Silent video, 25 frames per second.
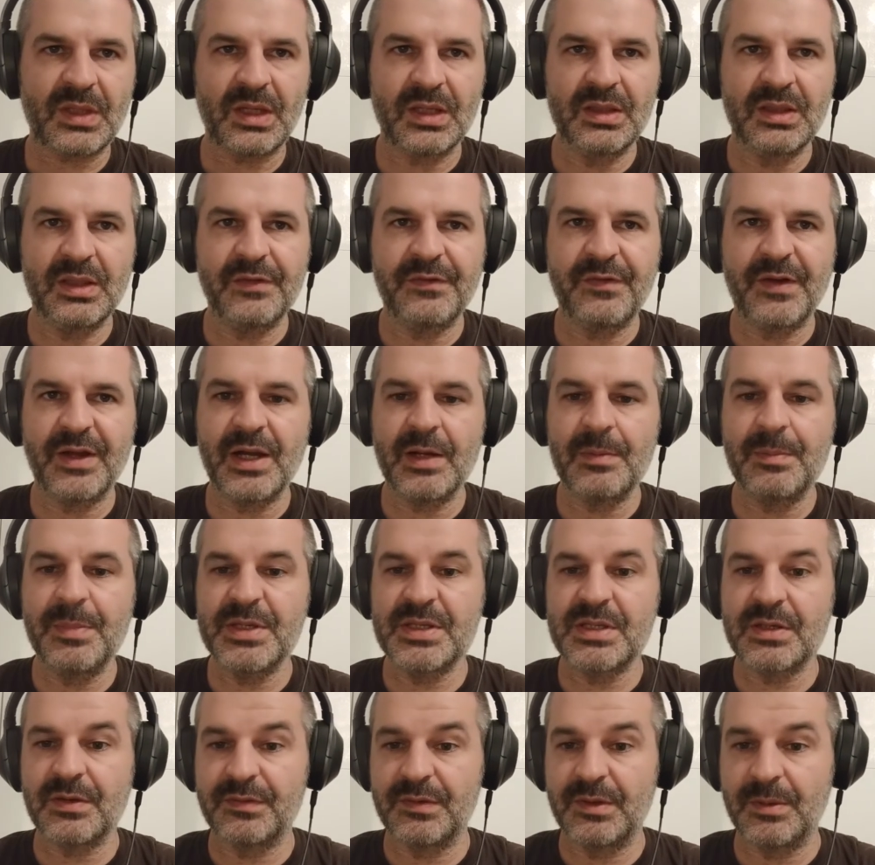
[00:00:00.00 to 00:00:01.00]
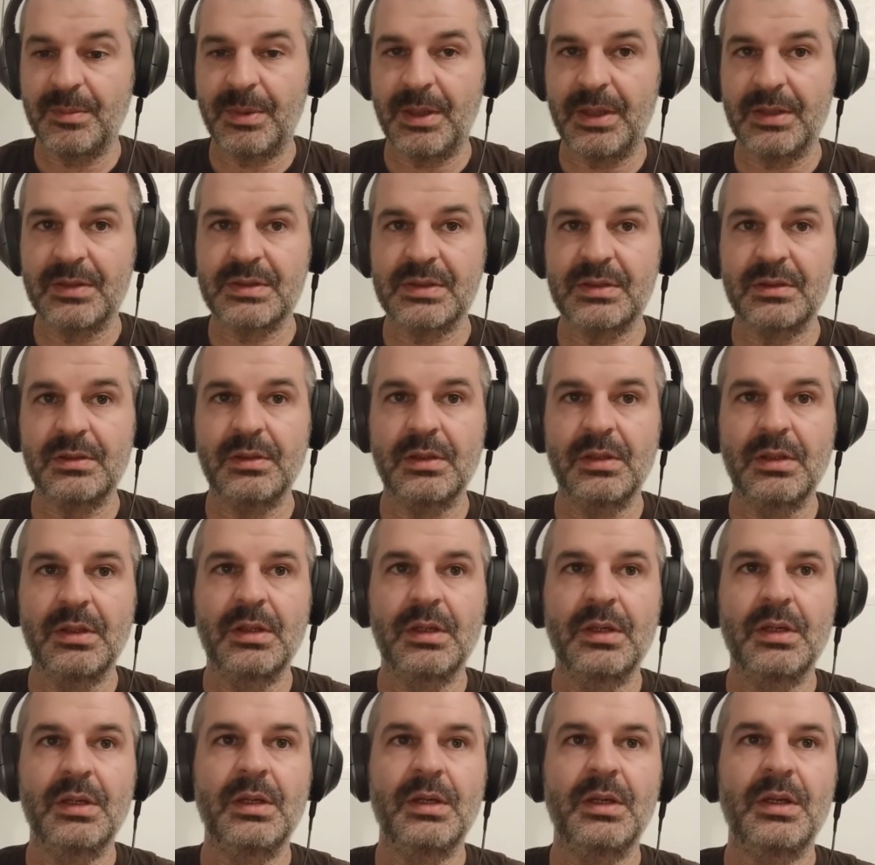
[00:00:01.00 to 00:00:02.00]
The final piece of the puzzle
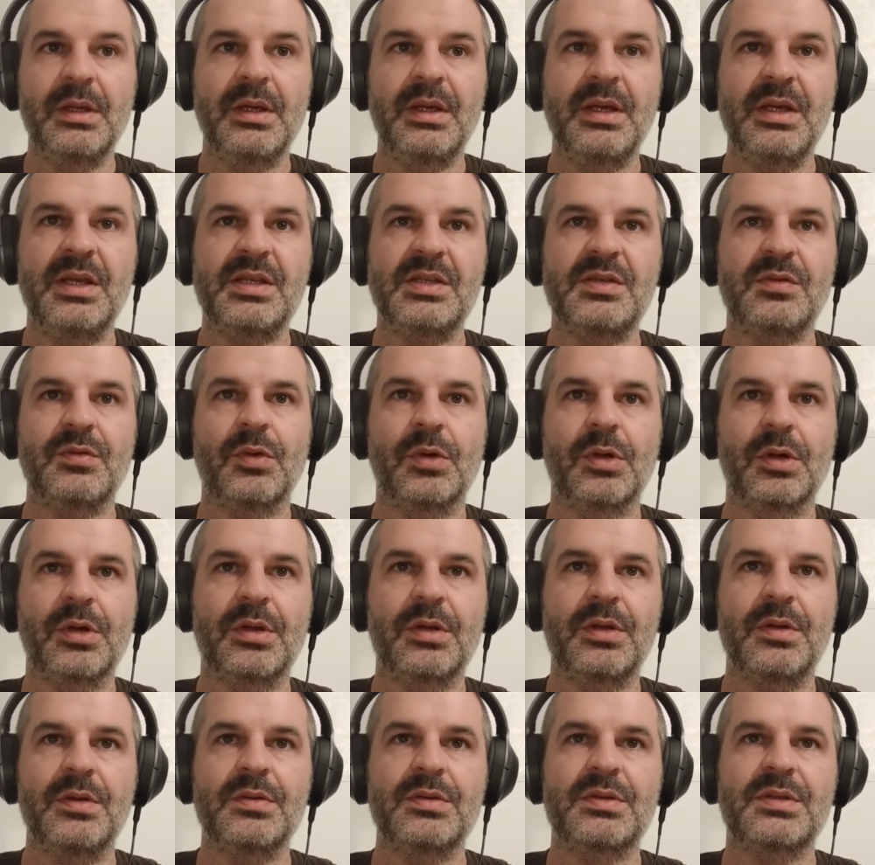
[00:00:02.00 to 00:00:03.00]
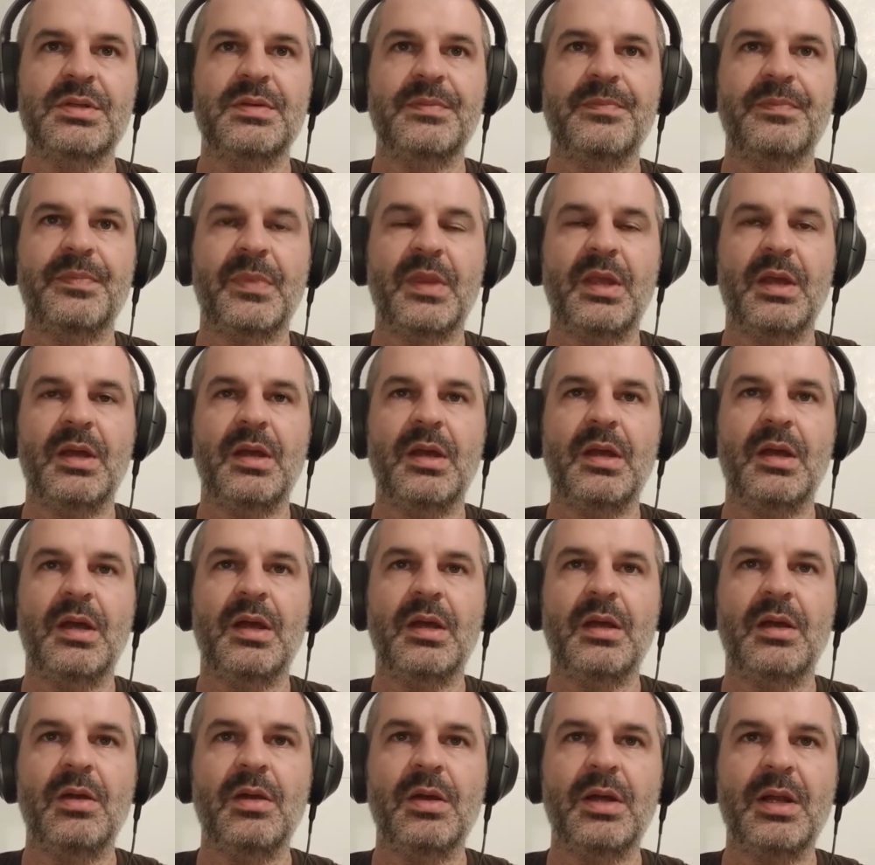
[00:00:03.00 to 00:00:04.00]
is work queues.
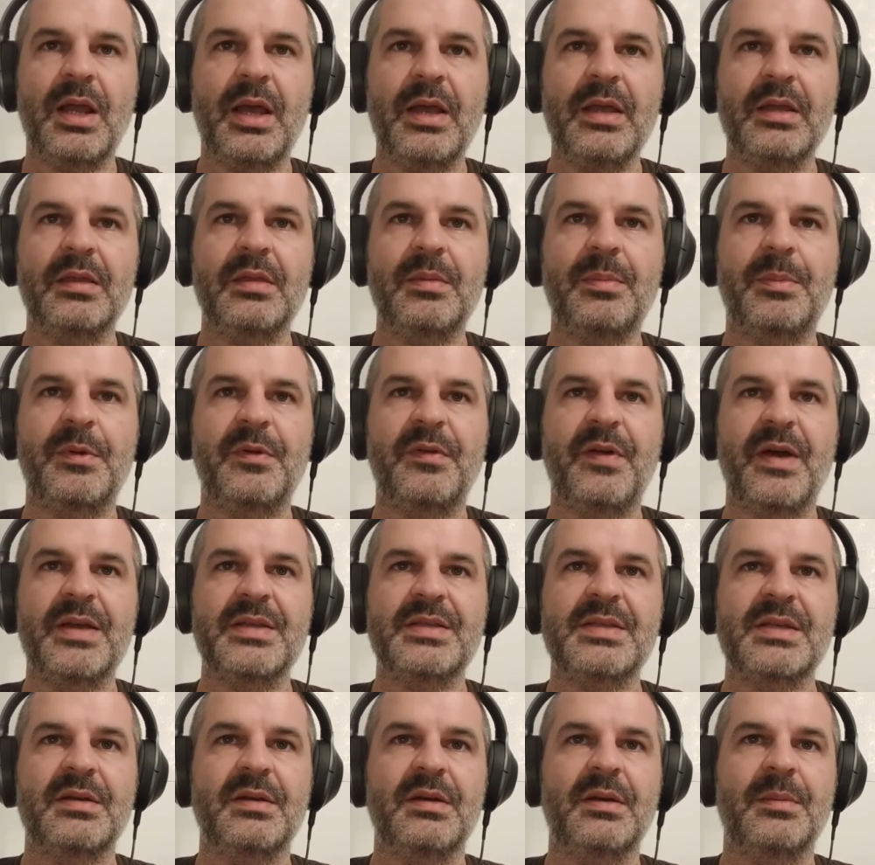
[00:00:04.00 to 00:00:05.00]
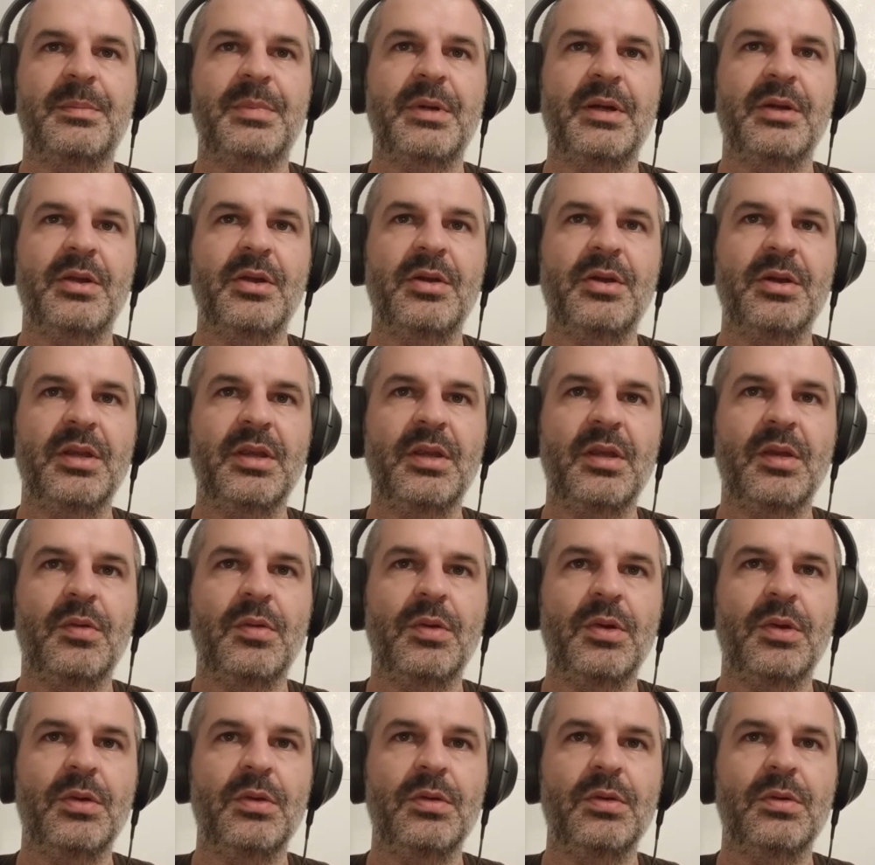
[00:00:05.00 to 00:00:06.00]
GoClient provides a priority
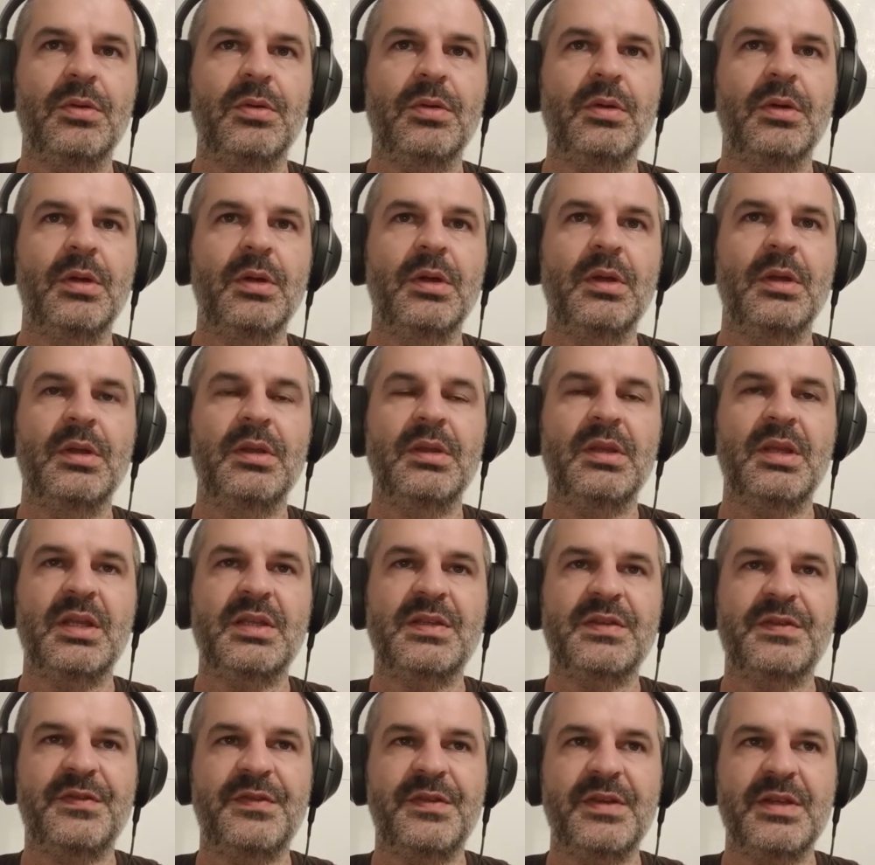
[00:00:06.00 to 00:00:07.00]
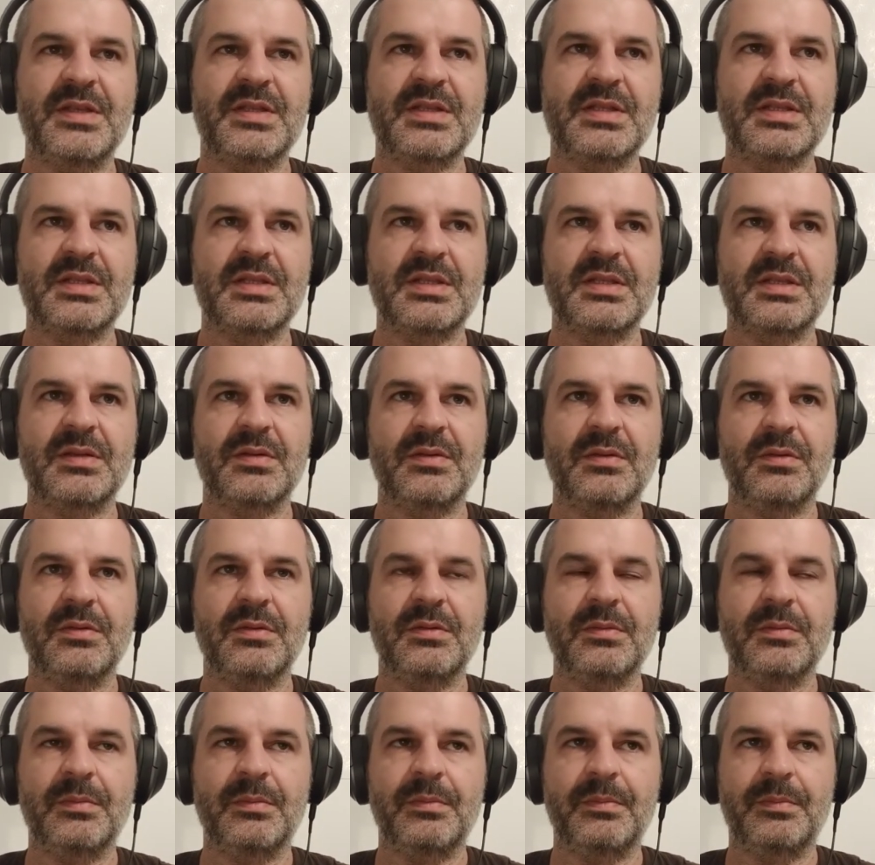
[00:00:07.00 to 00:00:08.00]
queue that fits
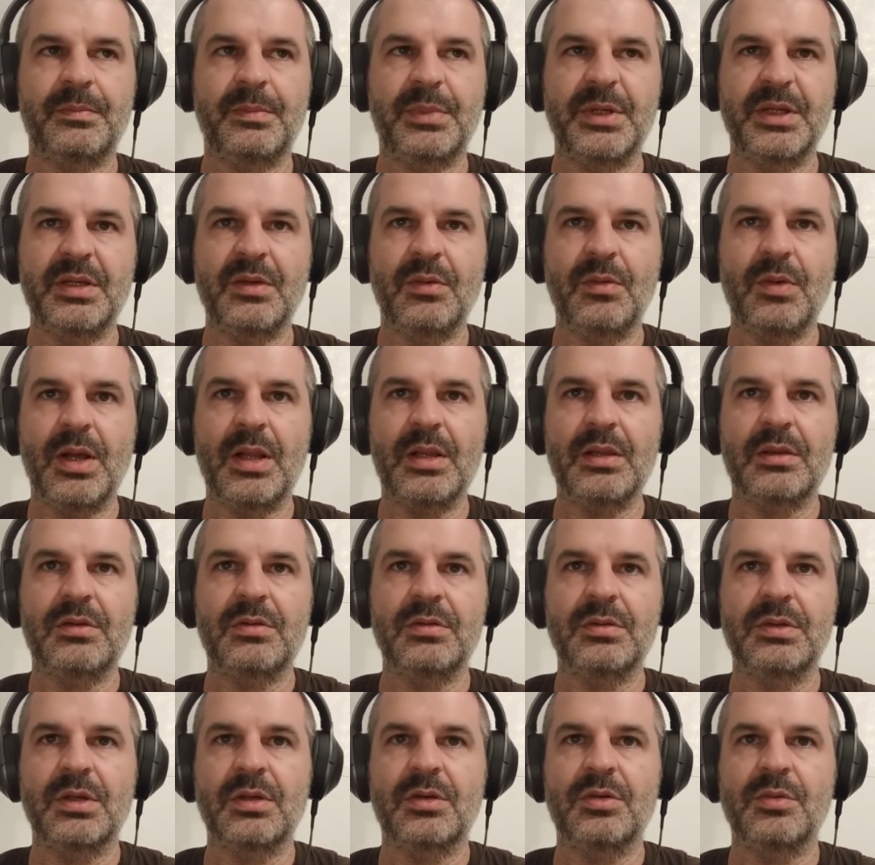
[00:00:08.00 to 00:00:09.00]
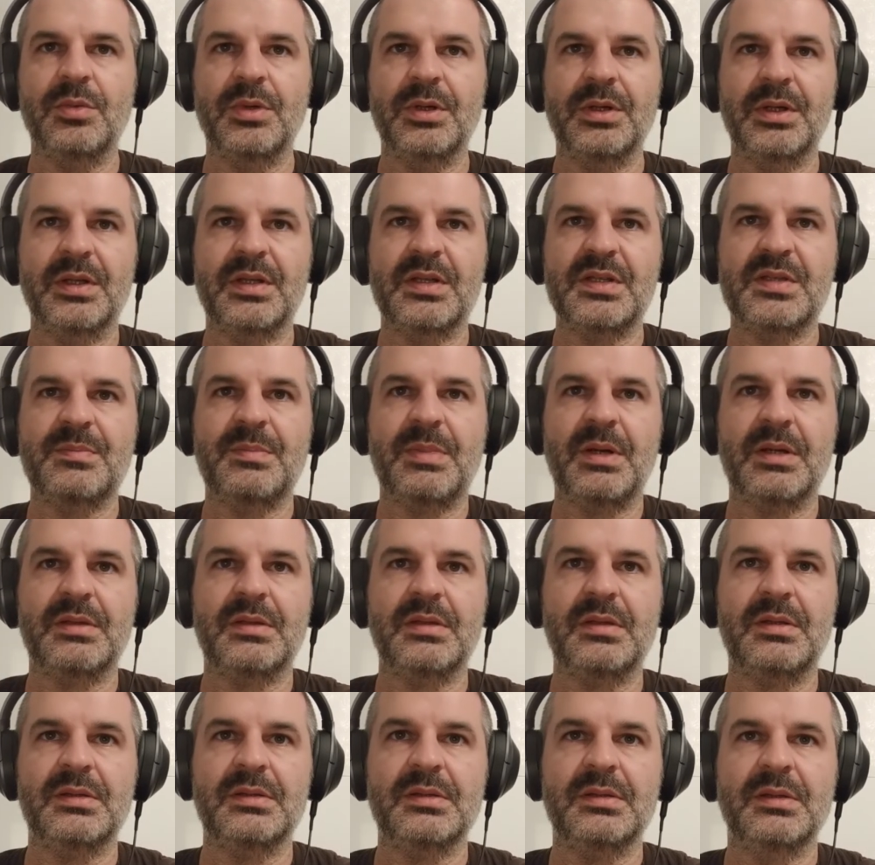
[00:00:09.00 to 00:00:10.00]
pretty well to the Kubernetes
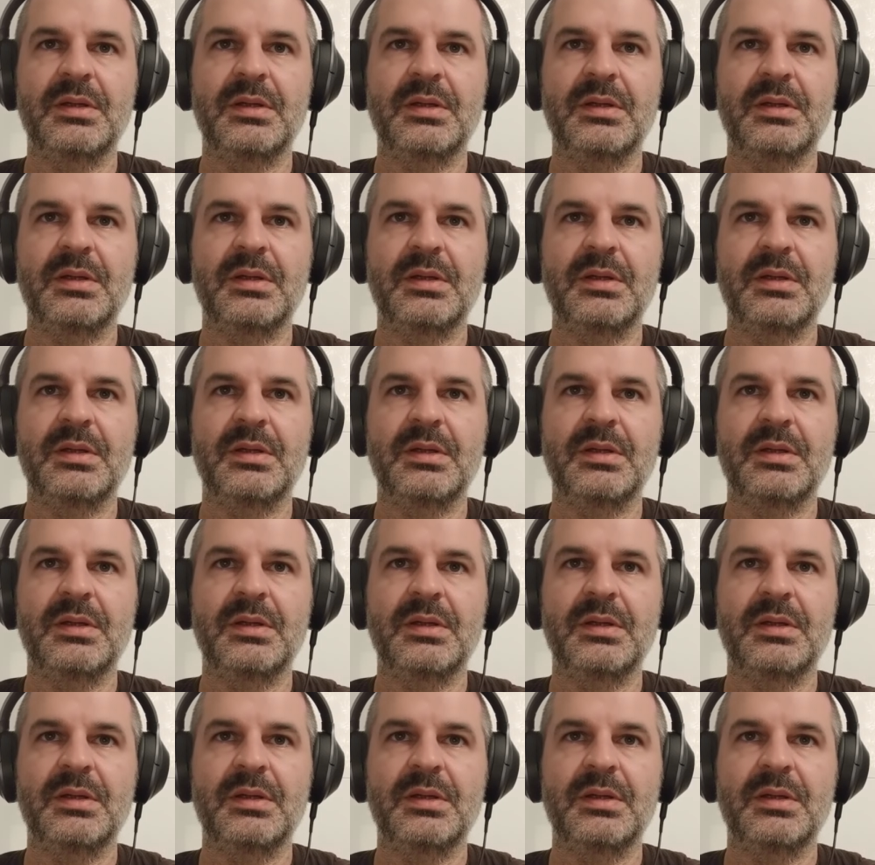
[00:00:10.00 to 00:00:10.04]
pattern.